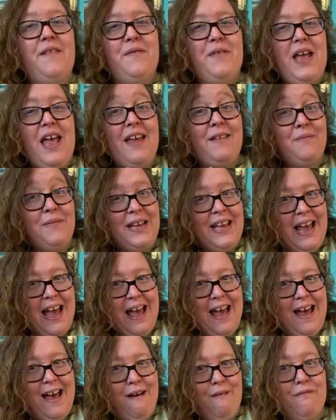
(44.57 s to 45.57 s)
And we
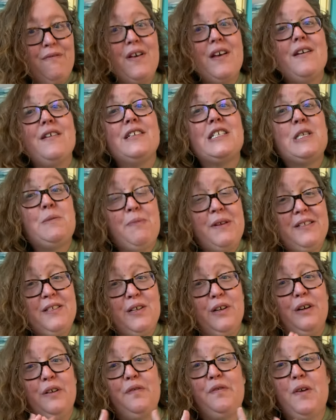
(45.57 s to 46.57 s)
have
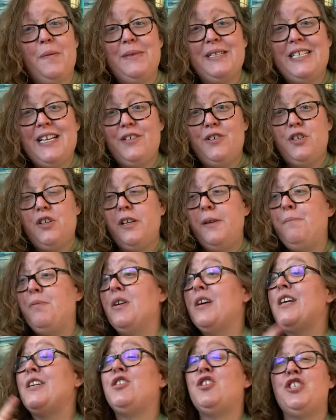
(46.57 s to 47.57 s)
Spencer from Intentionally
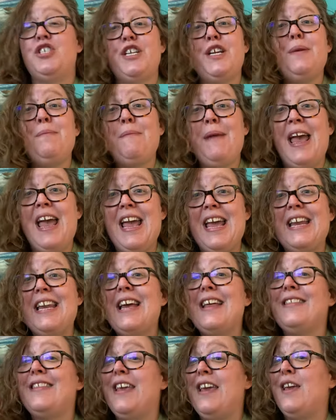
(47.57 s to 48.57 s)
Bookish. She
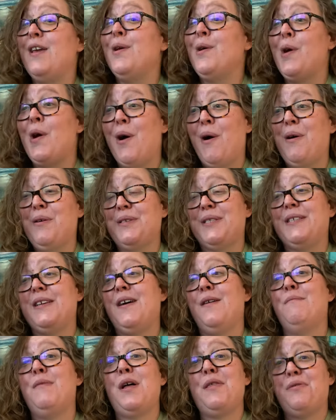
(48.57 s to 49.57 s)
made the
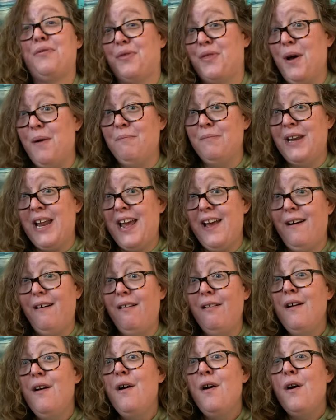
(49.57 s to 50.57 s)
awesome
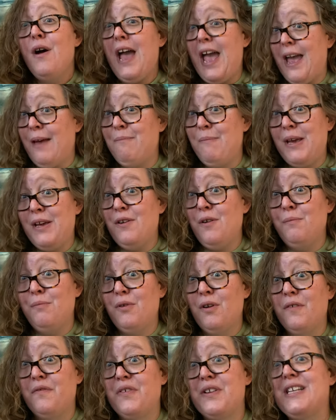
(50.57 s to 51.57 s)
thumbnail and bingo
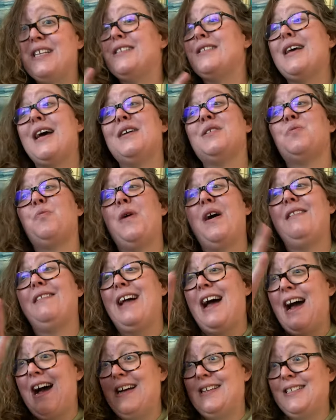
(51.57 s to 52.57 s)
board for this, as well
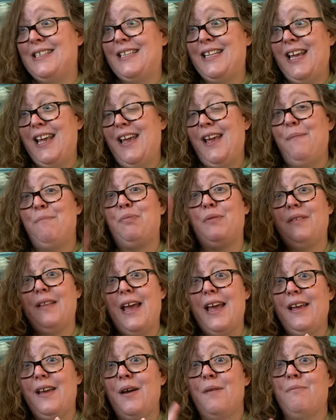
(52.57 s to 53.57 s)
as the
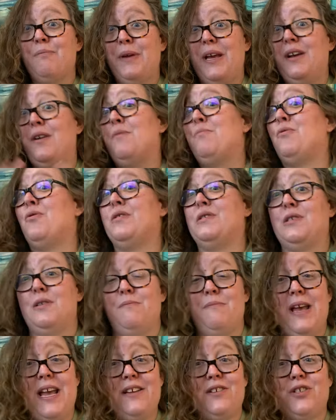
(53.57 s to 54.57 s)
blank bingo board. So
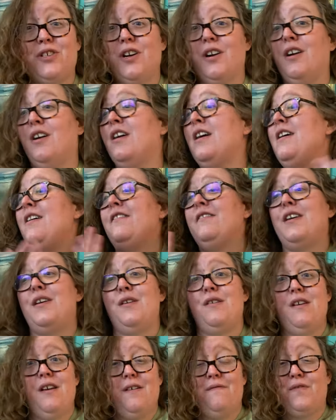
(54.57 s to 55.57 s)
make sure that
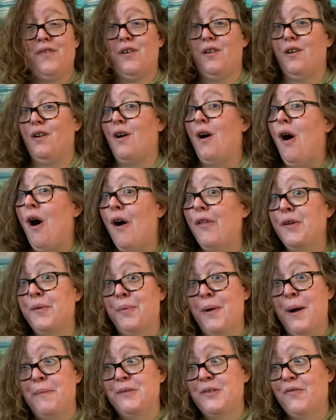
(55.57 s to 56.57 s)
you give her all the
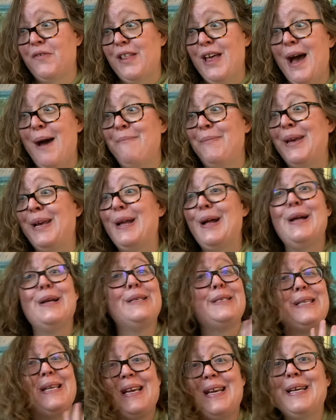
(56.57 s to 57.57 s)
props for that, because
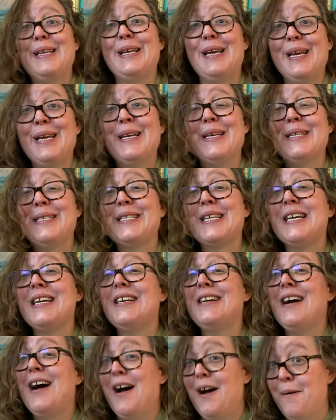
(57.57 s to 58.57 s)
it is
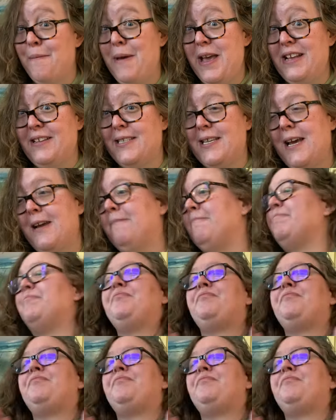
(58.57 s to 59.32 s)
amazing.